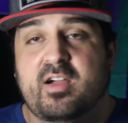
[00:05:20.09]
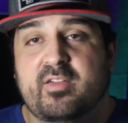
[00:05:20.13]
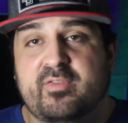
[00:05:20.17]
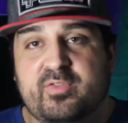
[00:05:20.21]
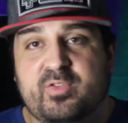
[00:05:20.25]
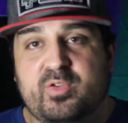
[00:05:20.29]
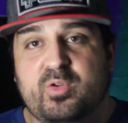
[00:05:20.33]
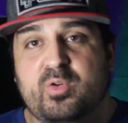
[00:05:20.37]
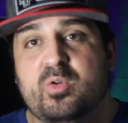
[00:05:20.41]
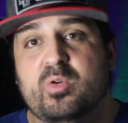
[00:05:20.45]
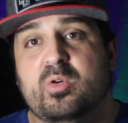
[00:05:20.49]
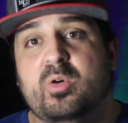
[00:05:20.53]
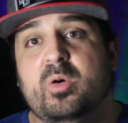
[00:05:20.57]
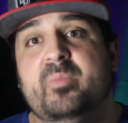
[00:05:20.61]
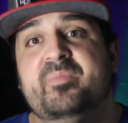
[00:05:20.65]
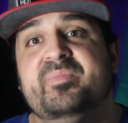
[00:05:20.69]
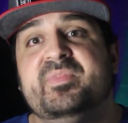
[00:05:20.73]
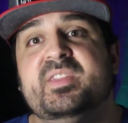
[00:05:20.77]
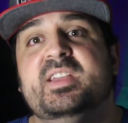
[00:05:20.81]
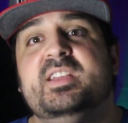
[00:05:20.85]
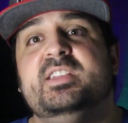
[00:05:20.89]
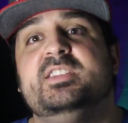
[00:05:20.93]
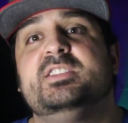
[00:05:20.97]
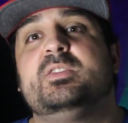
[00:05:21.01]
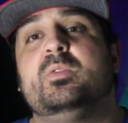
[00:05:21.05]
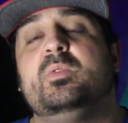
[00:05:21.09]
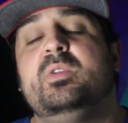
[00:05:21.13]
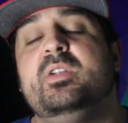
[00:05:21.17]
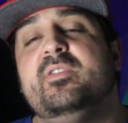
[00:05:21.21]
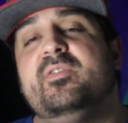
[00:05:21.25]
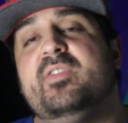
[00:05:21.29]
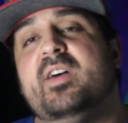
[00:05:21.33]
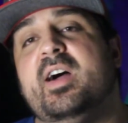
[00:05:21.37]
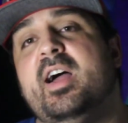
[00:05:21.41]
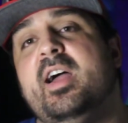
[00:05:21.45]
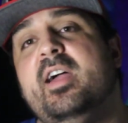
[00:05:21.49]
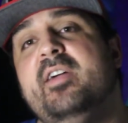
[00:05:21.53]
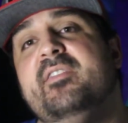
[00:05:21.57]
of Google,
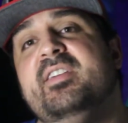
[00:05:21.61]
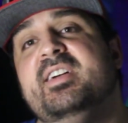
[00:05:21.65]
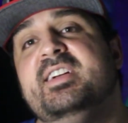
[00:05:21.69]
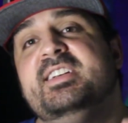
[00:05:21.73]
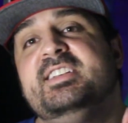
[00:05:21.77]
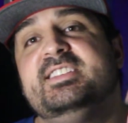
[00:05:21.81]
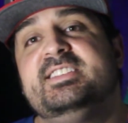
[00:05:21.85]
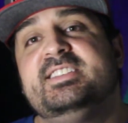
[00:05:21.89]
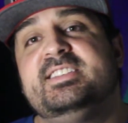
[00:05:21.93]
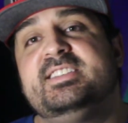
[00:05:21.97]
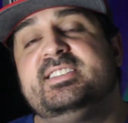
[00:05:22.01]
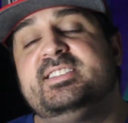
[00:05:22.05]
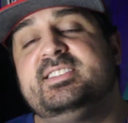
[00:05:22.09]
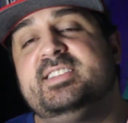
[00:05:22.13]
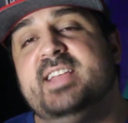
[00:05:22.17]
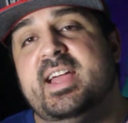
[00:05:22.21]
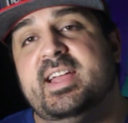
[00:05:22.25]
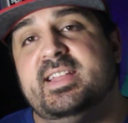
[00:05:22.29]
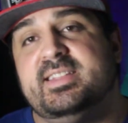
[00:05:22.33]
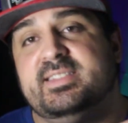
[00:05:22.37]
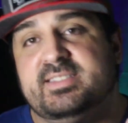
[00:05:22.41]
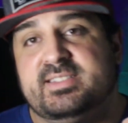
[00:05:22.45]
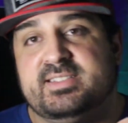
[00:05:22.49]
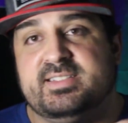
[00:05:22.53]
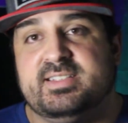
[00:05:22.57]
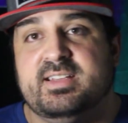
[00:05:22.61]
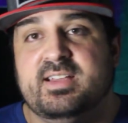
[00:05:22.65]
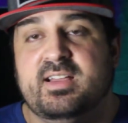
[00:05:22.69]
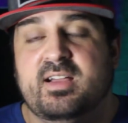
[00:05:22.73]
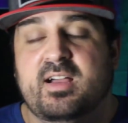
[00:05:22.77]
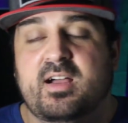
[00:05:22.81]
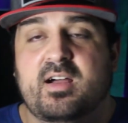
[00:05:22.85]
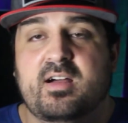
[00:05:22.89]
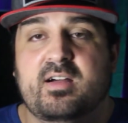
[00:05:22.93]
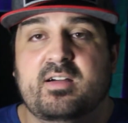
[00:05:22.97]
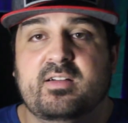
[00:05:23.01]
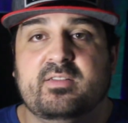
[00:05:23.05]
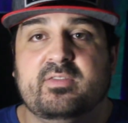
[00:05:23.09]
25 cents
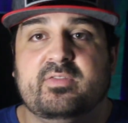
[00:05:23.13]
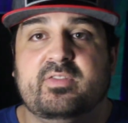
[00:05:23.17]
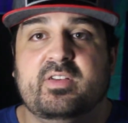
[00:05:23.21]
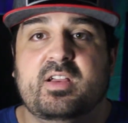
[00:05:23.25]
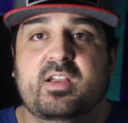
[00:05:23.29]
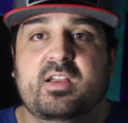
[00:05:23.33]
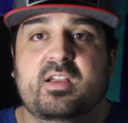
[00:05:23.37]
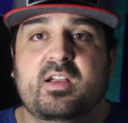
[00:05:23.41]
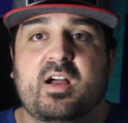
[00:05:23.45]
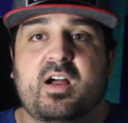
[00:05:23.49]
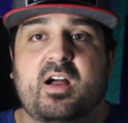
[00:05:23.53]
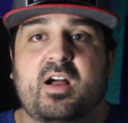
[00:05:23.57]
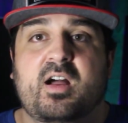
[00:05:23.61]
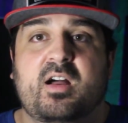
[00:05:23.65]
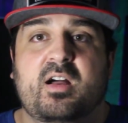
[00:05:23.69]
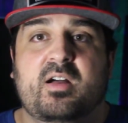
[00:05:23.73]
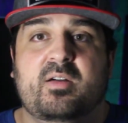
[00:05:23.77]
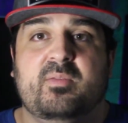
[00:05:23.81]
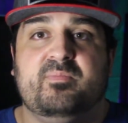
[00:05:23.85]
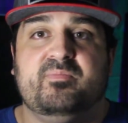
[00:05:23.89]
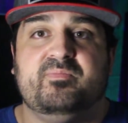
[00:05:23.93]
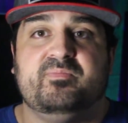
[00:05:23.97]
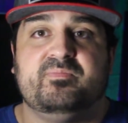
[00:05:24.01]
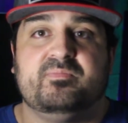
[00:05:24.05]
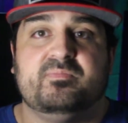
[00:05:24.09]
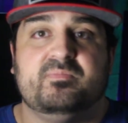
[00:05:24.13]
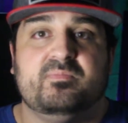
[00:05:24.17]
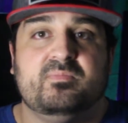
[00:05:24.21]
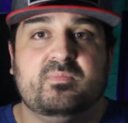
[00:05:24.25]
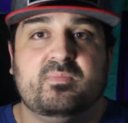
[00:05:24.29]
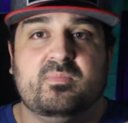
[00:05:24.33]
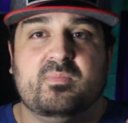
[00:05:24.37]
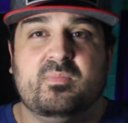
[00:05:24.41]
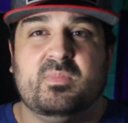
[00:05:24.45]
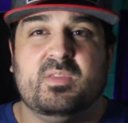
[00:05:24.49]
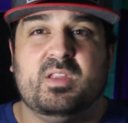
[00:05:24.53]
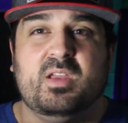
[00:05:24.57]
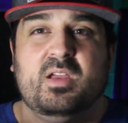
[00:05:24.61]
of,
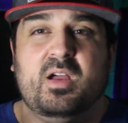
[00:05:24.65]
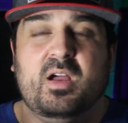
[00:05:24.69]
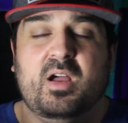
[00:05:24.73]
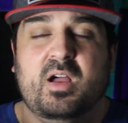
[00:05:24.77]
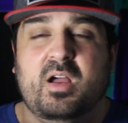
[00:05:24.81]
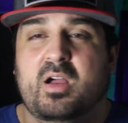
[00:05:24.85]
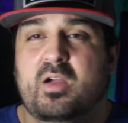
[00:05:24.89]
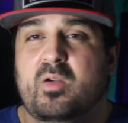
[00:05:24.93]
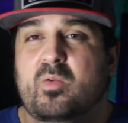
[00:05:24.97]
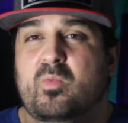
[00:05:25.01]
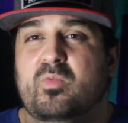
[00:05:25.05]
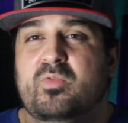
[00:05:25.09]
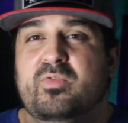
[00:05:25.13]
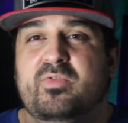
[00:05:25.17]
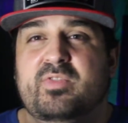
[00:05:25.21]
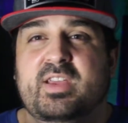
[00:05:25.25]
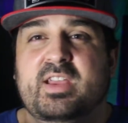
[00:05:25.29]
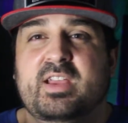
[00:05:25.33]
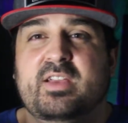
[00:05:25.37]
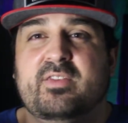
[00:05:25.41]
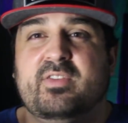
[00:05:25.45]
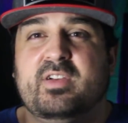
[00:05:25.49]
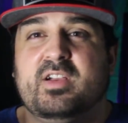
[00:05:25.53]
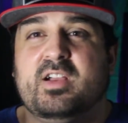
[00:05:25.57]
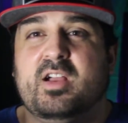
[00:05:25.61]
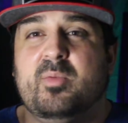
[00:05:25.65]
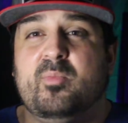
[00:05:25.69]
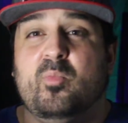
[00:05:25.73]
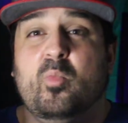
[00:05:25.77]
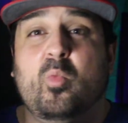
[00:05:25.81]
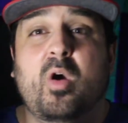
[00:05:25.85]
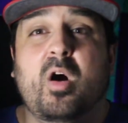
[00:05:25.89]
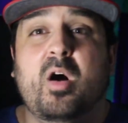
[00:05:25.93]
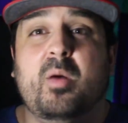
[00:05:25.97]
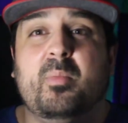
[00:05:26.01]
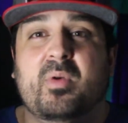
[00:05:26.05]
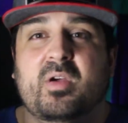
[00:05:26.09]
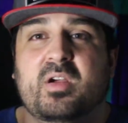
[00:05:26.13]
think of a
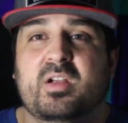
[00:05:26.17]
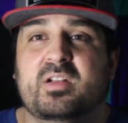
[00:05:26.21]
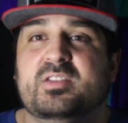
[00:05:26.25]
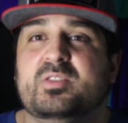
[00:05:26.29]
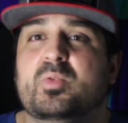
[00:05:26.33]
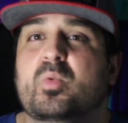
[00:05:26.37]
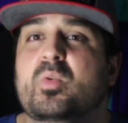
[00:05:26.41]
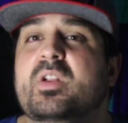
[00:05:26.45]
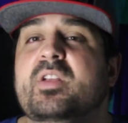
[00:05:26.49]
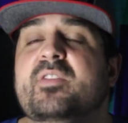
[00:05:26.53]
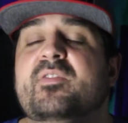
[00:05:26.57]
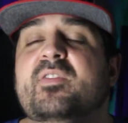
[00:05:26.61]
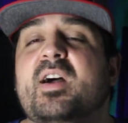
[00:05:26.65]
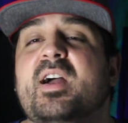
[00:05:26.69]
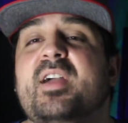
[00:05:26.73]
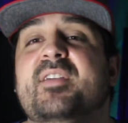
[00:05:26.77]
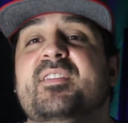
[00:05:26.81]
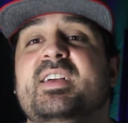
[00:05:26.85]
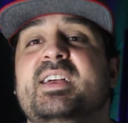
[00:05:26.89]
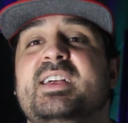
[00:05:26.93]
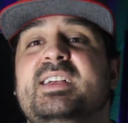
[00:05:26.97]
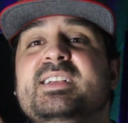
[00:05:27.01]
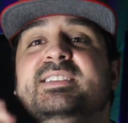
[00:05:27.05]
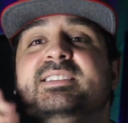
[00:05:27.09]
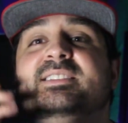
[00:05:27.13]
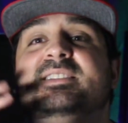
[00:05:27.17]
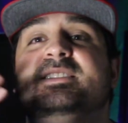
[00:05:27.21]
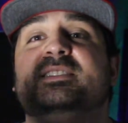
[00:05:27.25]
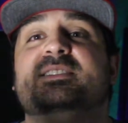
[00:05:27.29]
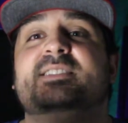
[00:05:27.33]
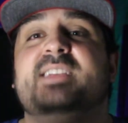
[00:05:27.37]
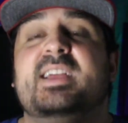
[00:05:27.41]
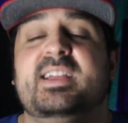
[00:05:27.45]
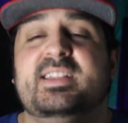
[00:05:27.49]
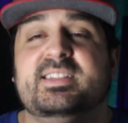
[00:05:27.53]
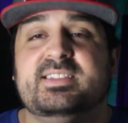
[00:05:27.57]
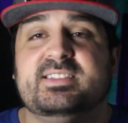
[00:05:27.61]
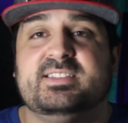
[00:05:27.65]
Walmart, 25
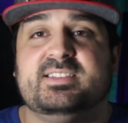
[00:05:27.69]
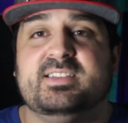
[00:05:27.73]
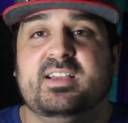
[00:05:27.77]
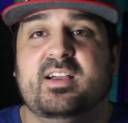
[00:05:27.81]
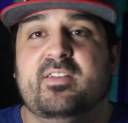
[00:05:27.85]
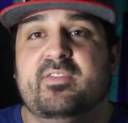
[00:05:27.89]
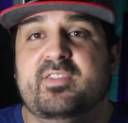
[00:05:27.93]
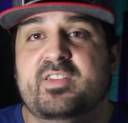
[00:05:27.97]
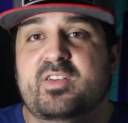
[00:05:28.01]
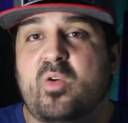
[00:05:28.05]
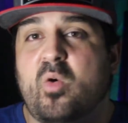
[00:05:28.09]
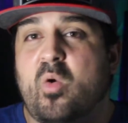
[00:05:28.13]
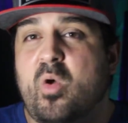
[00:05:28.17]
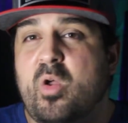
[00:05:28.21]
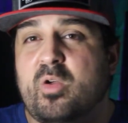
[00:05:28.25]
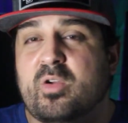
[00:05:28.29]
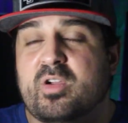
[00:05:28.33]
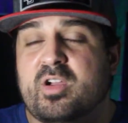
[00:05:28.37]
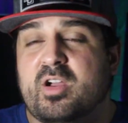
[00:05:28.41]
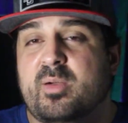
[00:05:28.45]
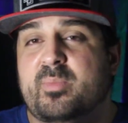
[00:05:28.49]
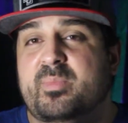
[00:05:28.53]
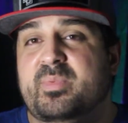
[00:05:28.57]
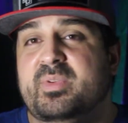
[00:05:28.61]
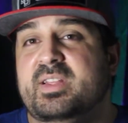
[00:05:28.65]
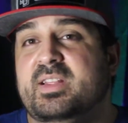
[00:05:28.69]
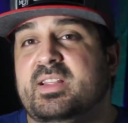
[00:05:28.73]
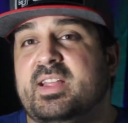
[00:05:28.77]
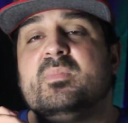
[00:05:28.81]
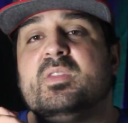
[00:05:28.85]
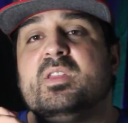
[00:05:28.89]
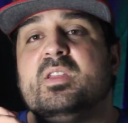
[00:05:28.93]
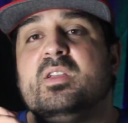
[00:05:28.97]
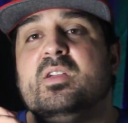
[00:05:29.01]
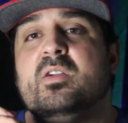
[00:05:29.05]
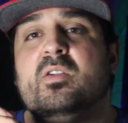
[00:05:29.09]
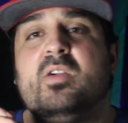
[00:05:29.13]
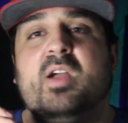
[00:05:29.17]
cents of an oil company,
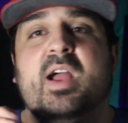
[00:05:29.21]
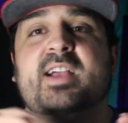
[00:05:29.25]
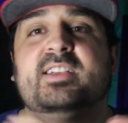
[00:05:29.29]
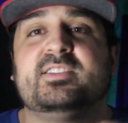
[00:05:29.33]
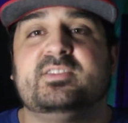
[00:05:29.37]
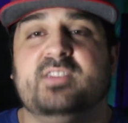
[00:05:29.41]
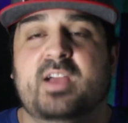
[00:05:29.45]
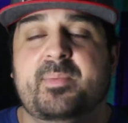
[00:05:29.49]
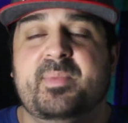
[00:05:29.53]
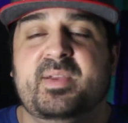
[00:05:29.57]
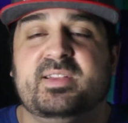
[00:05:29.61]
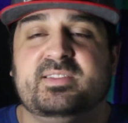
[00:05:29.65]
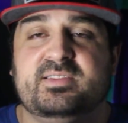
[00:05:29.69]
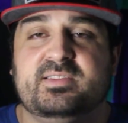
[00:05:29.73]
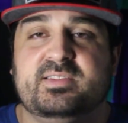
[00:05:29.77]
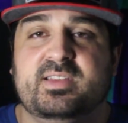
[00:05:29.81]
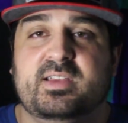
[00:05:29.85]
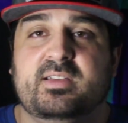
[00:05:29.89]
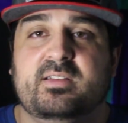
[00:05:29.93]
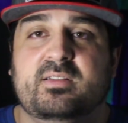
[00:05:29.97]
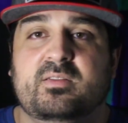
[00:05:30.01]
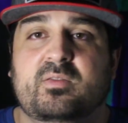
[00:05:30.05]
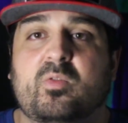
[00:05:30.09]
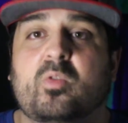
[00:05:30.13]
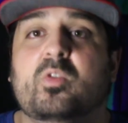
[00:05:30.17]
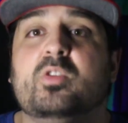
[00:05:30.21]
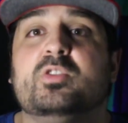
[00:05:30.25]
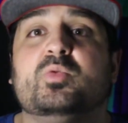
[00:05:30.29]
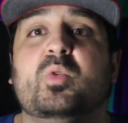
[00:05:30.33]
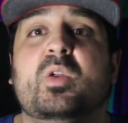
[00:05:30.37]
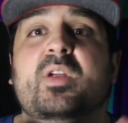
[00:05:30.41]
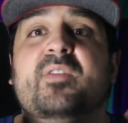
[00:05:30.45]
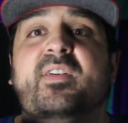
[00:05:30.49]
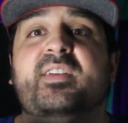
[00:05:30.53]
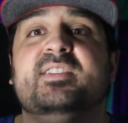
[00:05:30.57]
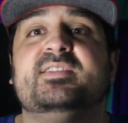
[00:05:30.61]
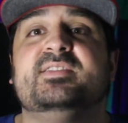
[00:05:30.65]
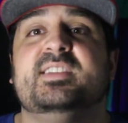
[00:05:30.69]
or I meant to say, or
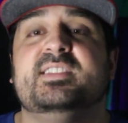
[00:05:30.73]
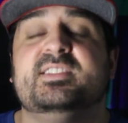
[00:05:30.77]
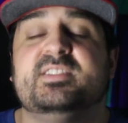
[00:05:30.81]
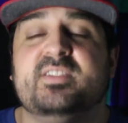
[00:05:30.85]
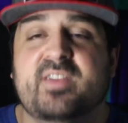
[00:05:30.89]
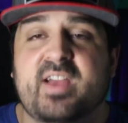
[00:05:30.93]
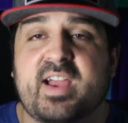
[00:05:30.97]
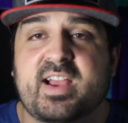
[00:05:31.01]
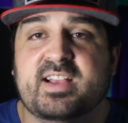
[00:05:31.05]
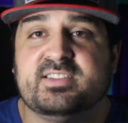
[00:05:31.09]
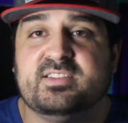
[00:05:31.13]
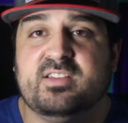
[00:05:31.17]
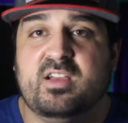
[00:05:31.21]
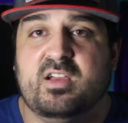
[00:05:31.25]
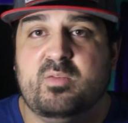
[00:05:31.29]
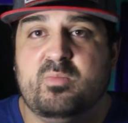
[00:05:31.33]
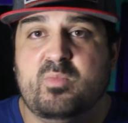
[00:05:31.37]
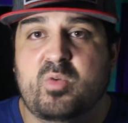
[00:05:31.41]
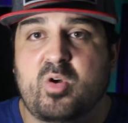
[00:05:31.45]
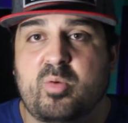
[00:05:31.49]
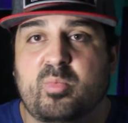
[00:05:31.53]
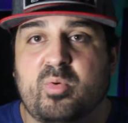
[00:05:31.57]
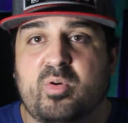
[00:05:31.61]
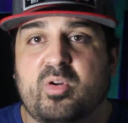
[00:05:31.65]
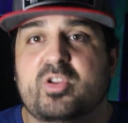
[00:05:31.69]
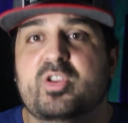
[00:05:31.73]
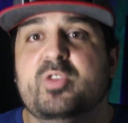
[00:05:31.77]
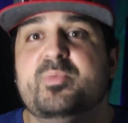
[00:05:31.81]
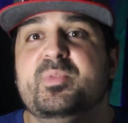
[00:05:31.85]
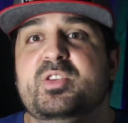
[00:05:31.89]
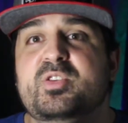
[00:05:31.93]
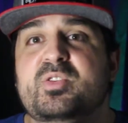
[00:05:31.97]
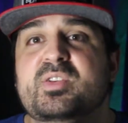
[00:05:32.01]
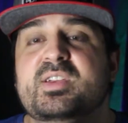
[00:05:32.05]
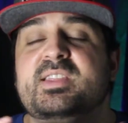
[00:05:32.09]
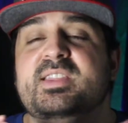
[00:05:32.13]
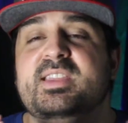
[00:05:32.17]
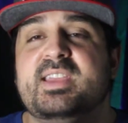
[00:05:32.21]
25 cents of ExxonMobil. I
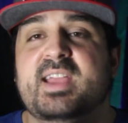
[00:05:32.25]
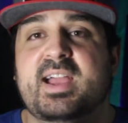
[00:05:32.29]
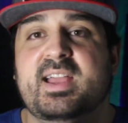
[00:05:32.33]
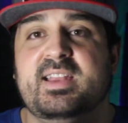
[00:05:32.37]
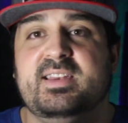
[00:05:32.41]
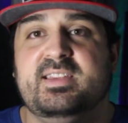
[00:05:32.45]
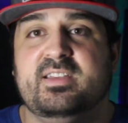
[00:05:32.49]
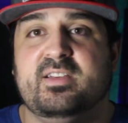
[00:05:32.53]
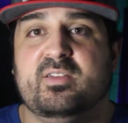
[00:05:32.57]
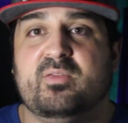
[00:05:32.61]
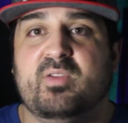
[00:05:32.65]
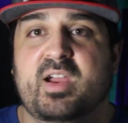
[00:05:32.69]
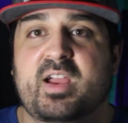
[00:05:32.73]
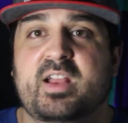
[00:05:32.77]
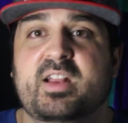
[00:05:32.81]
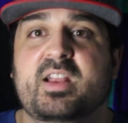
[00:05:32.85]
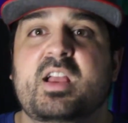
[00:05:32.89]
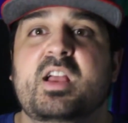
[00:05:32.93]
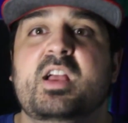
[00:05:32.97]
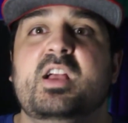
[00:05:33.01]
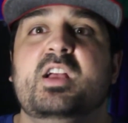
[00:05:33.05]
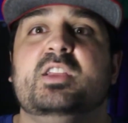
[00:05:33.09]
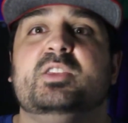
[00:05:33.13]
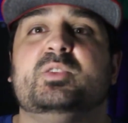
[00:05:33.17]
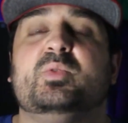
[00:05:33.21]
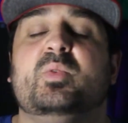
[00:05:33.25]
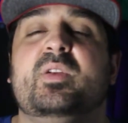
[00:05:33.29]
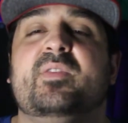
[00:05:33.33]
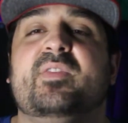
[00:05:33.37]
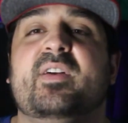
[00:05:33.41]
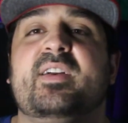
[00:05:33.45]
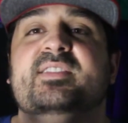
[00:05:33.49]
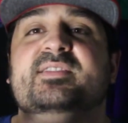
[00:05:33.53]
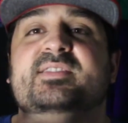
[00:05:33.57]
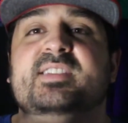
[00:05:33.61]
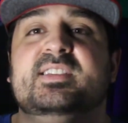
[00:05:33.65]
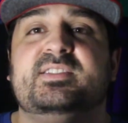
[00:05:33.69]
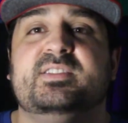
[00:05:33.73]
mean, you get the idea, right?
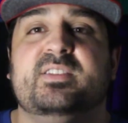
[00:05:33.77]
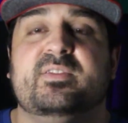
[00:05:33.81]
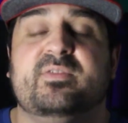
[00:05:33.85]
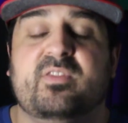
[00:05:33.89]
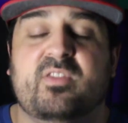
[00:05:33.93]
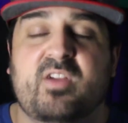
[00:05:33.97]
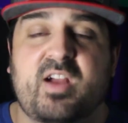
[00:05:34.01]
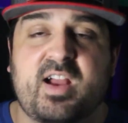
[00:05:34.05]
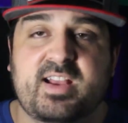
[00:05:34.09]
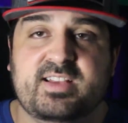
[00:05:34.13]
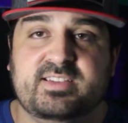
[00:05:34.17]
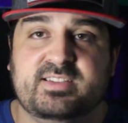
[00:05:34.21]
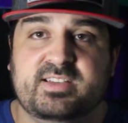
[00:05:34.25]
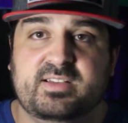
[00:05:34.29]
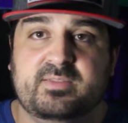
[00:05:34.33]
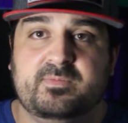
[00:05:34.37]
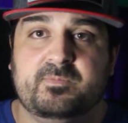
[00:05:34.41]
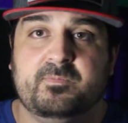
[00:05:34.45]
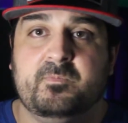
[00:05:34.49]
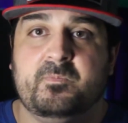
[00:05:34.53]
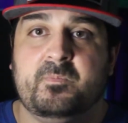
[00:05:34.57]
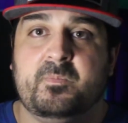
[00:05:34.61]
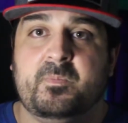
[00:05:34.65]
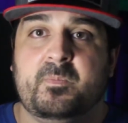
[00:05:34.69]
25 cents of Verizon.